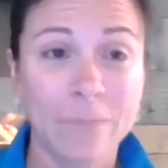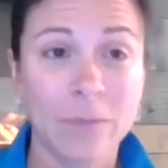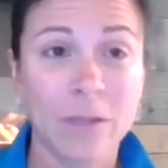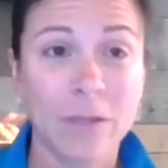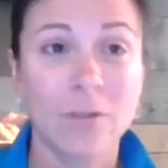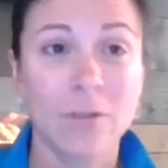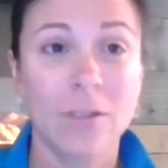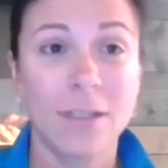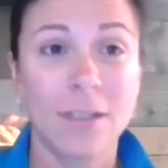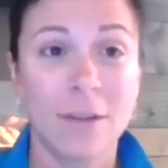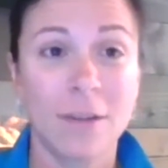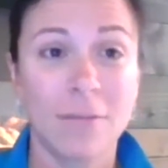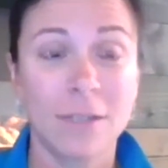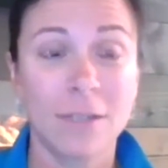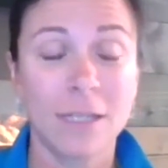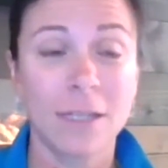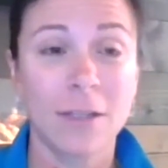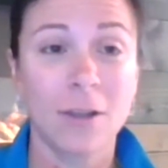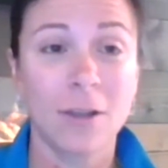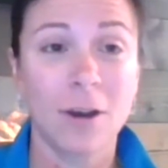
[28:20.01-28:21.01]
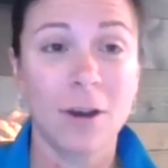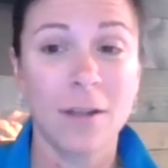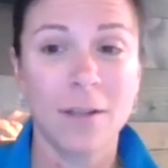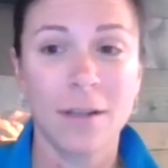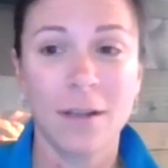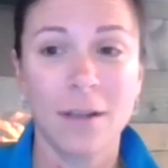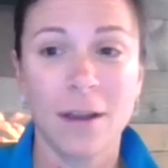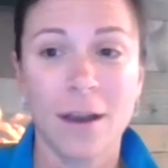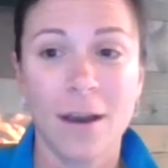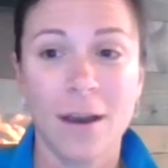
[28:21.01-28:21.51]
There's definitely a lot
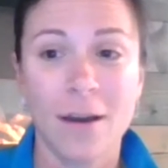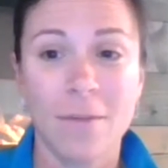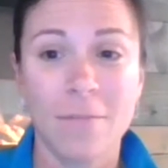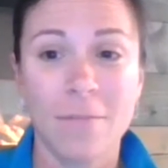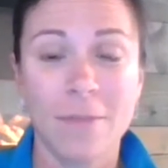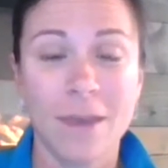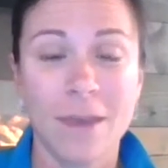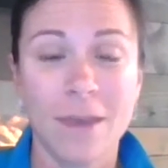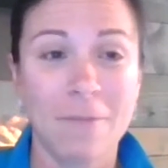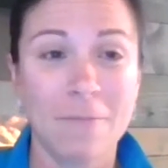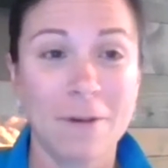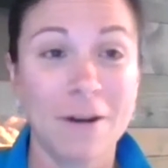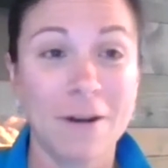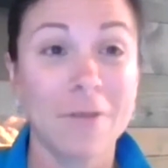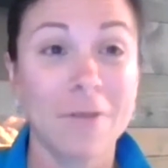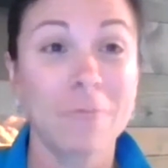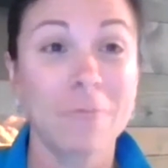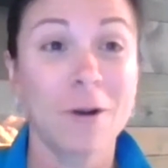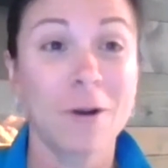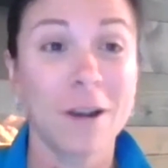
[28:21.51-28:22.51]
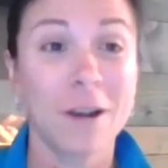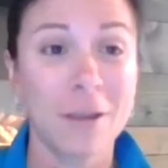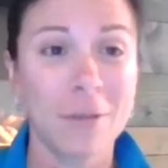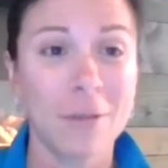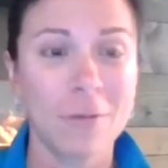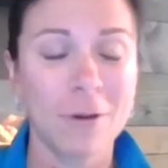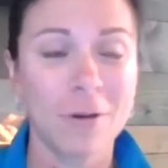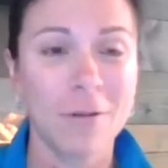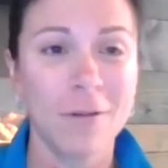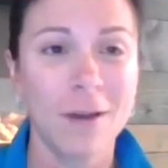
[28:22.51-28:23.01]
that we're working
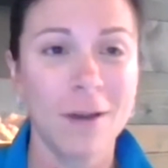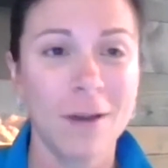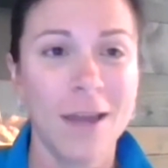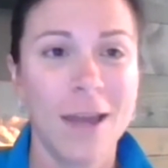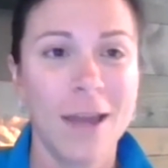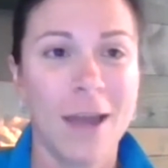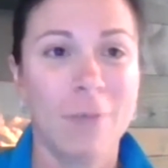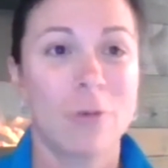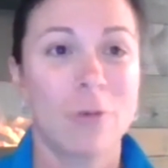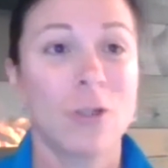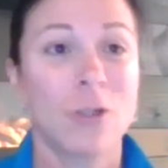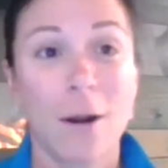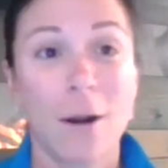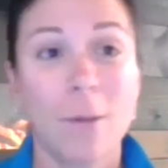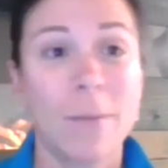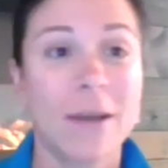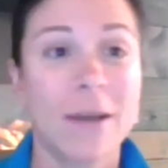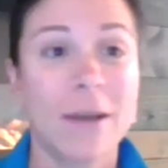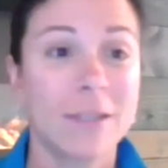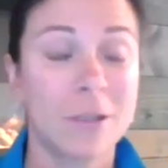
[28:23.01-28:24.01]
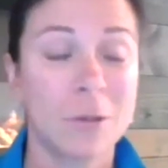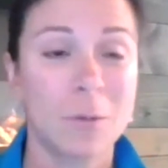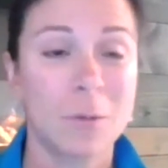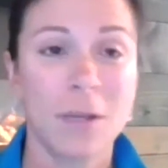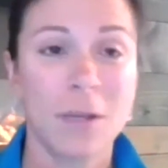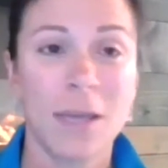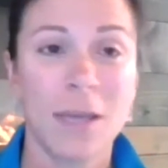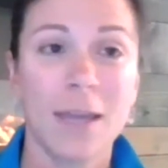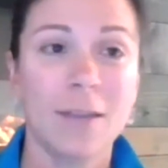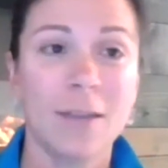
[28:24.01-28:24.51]
through, and we're trying our best to
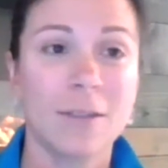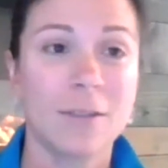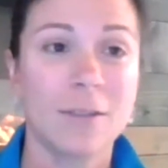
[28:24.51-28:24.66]
communicate.